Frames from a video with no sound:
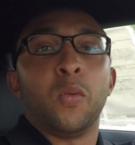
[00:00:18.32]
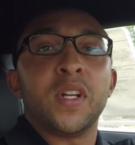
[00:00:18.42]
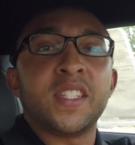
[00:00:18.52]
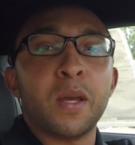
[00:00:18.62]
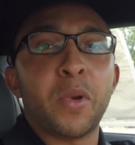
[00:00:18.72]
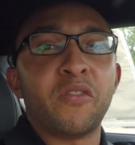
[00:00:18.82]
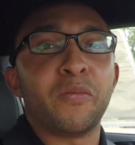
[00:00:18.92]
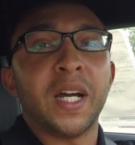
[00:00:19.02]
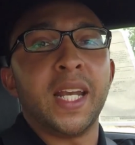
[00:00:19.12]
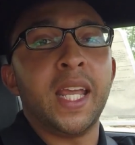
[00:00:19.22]
What's up,
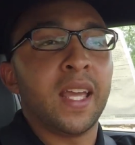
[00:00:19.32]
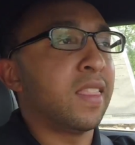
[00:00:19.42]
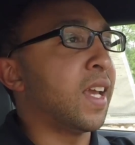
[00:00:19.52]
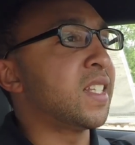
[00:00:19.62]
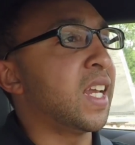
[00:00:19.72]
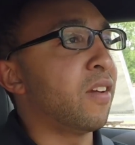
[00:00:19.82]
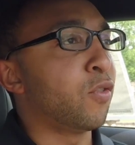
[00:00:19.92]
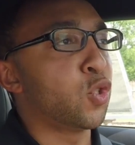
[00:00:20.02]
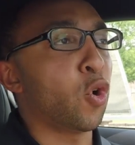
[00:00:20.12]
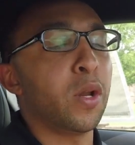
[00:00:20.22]
everybody? Thanks again
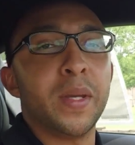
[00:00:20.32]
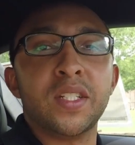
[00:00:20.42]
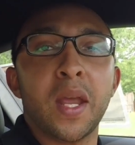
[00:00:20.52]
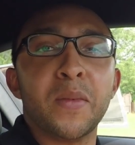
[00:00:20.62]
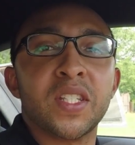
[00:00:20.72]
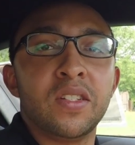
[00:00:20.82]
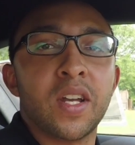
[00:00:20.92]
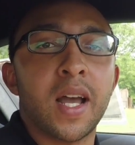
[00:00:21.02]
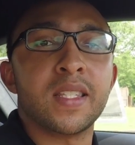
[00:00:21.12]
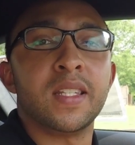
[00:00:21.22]
for joining me,
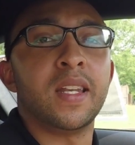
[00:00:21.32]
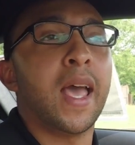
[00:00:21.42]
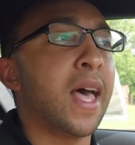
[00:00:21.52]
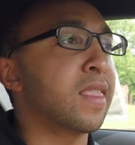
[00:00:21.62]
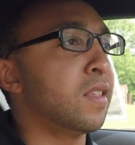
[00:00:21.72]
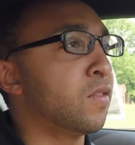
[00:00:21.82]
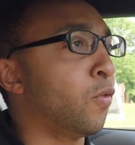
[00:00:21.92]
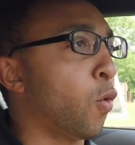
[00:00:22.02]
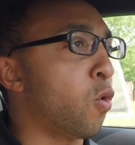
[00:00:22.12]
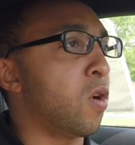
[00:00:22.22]
Johnson, Athens
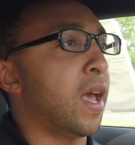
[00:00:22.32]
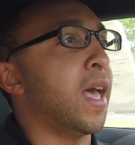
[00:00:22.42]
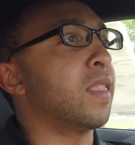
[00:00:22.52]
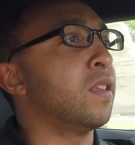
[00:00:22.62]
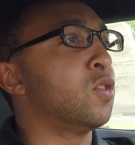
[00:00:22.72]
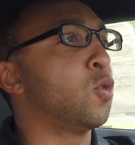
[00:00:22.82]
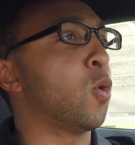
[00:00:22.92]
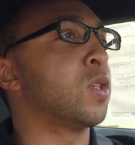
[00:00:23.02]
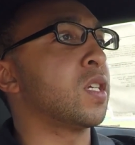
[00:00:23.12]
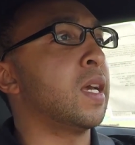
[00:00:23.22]
Ford, Athens,
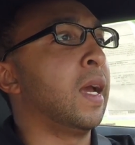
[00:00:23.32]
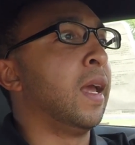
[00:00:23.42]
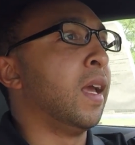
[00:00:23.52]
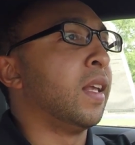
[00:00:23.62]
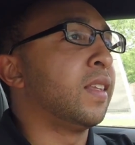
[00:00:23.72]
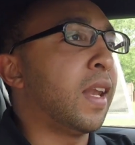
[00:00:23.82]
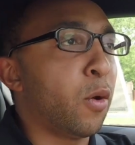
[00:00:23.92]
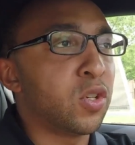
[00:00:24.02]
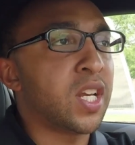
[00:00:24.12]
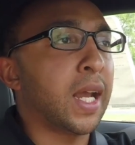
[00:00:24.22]
Georgia.
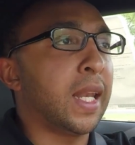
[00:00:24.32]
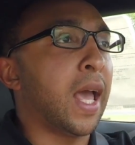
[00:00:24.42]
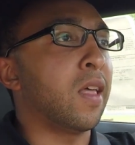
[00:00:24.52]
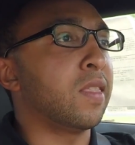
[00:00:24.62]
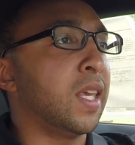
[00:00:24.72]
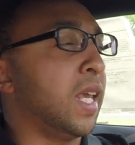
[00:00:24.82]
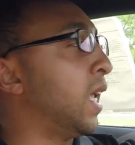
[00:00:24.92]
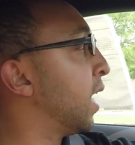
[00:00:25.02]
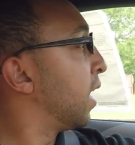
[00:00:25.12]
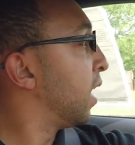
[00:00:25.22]
Today we're checking out
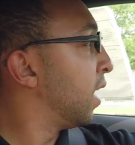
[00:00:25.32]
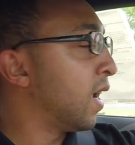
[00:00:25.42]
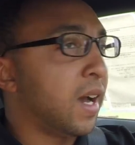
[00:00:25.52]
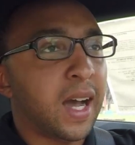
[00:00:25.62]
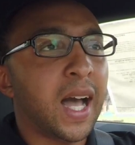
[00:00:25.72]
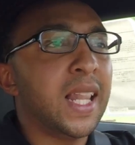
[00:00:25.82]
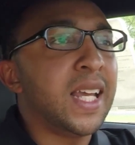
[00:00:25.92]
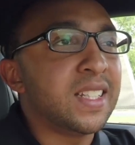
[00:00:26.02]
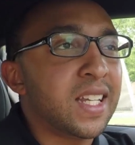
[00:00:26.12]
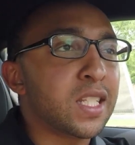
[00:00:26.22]
the
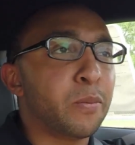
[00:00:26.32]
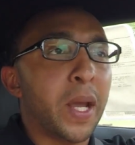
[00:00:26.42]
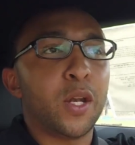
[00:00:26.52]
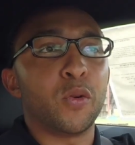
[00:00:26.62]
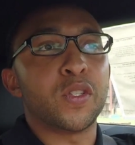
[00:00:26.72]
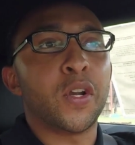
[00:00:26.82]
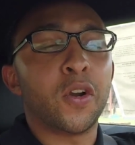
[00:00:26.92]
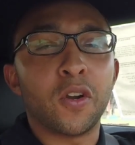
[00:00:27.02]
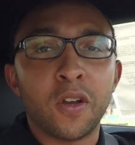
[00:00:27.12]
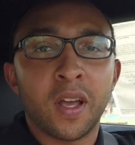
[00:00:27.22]
highly anticipated
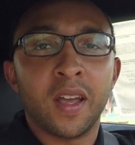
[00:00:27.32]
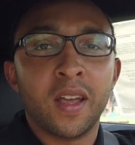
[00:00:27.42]
return